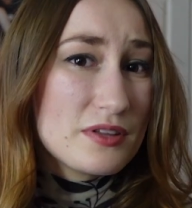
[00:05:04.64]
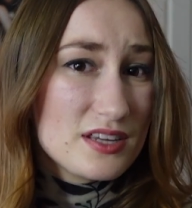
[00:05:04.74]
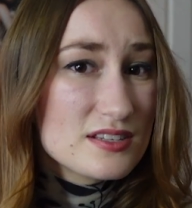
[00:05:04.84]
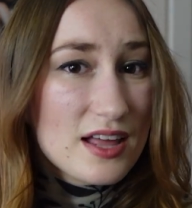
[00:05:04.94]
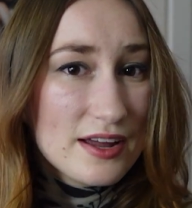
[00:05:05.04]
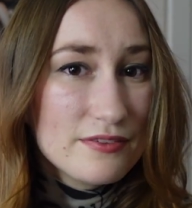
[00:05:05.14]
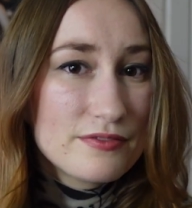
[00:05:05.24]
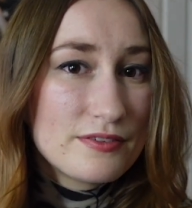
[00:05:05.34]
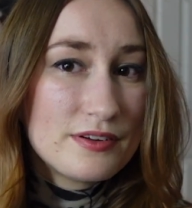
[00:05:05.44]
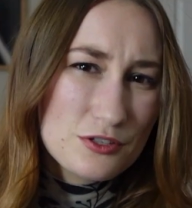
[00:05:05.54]
with his
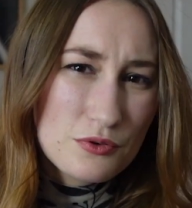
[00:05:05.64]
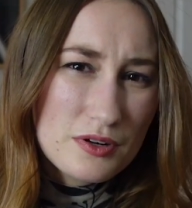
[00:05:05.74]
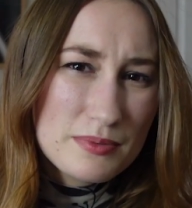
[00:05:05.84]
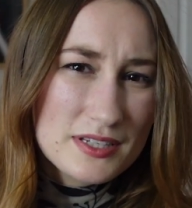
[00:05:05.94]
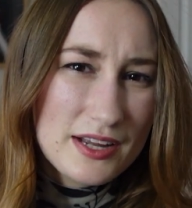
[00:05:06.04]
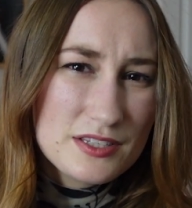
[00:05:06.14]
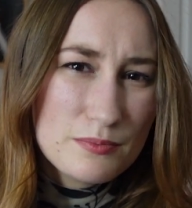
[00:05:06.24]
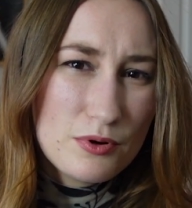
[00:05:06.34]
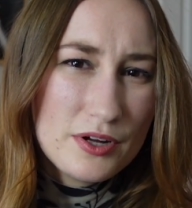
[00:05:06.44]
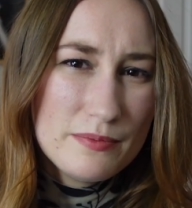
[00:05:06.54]
life. That's sort of besides
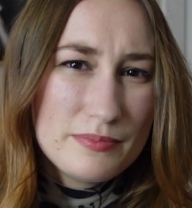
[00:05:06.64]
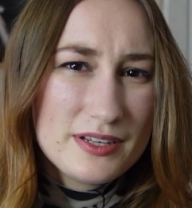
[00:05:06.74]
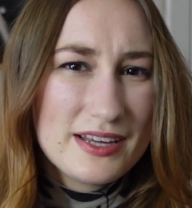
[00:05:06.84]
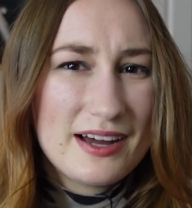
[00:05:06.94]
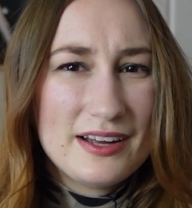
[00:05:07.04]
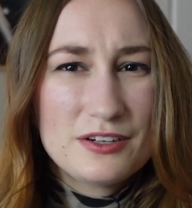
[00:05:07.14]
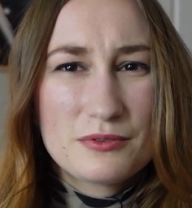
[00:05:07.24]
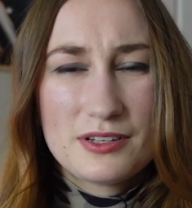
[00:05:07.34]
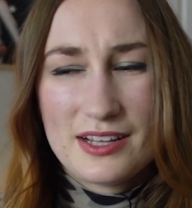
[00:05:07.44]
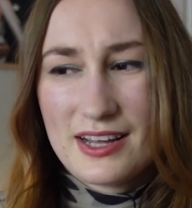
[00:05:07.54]
the point, but yeah, I
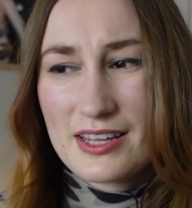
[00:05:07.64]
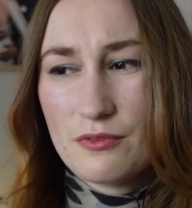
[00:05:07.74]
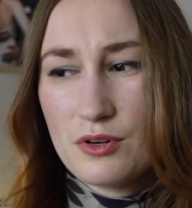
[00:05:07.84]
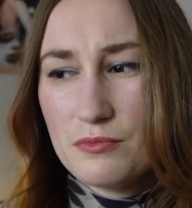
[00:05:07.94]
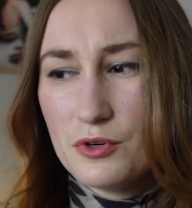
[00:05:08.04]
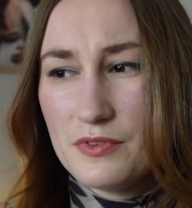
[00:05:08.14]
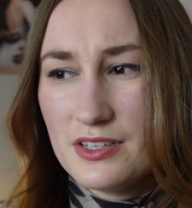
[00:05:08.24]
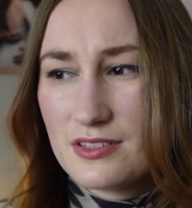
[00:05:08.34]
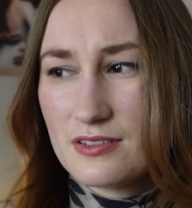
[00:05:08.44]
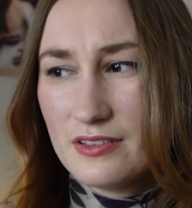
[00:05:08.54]
don't really like it when
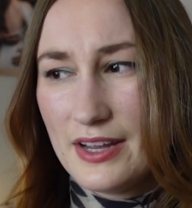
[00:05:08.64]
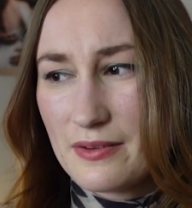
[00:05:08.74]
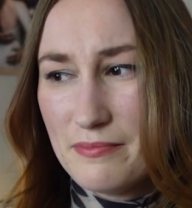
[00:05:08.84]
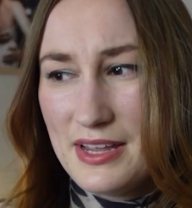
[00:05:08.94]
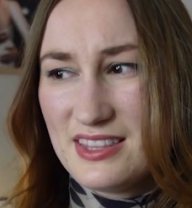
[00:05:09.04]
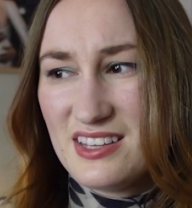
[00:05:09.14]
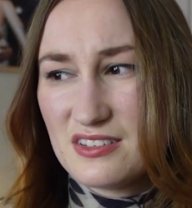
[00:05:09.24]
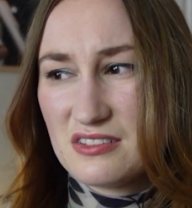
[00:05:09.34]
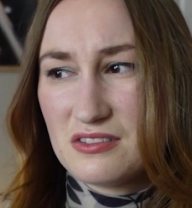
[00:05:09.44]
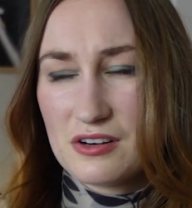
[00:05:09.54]
movies like make
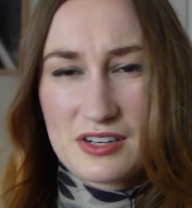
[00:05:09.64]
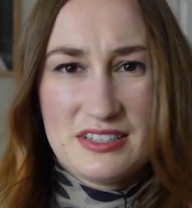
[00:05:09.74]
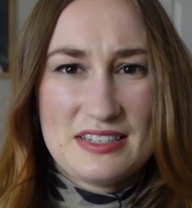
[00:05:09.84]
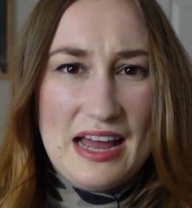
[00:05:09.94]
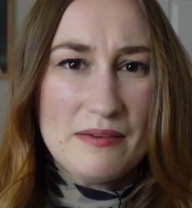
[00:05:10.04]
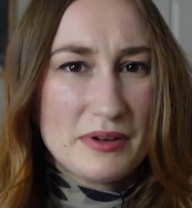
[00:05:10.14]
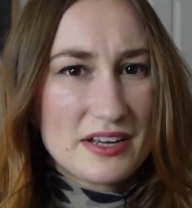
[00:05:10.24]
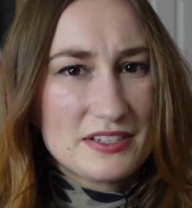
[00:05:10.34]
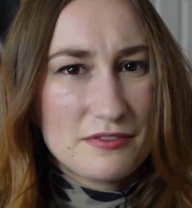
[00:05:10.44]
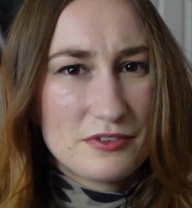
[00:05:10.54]
things dark and sad
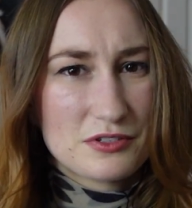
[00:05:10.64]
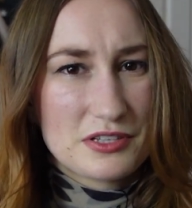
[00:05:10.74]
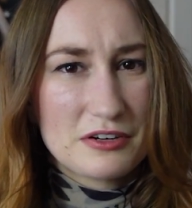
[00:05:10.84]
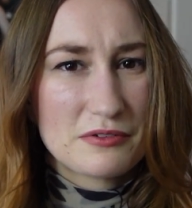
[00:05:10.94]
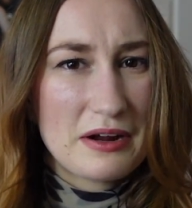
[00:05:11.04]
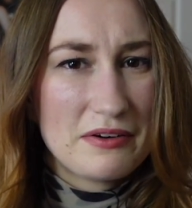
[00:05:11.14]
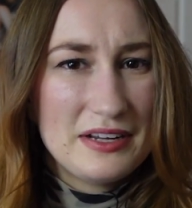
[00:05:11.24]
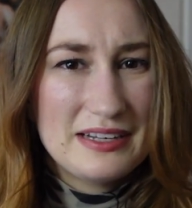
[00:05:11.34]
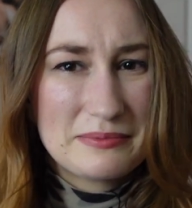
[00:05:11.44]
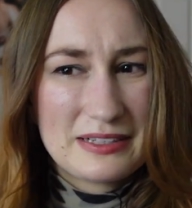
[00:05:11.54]
because it feels
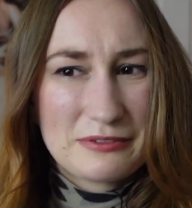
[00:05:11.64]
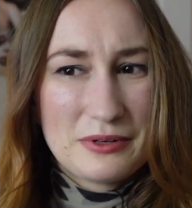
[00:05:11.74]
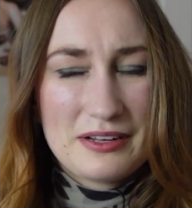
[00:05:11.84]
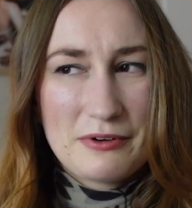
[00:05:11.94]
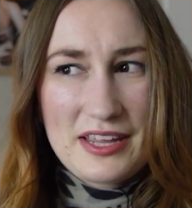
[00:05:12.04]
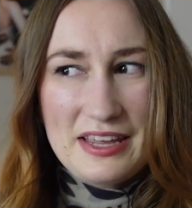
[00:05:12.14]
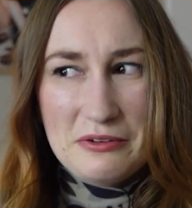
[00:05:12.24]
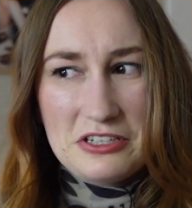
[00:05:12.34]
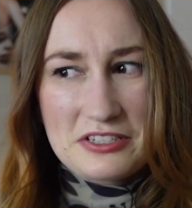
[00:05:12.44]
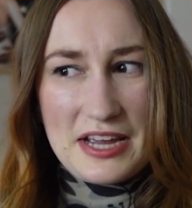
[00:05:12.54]
literary. I'm like, why
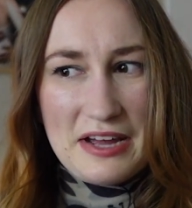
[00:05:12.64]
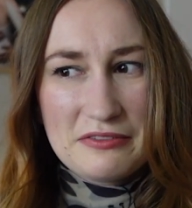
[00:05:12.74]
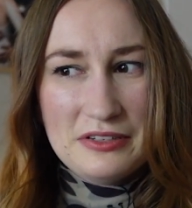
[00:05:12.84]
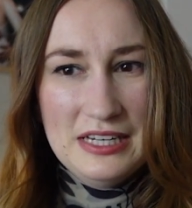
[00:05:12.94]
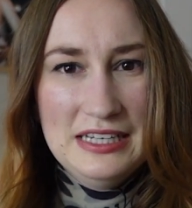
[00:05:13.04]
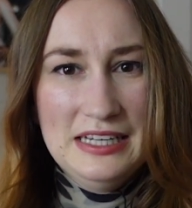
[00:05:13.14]
can't we just have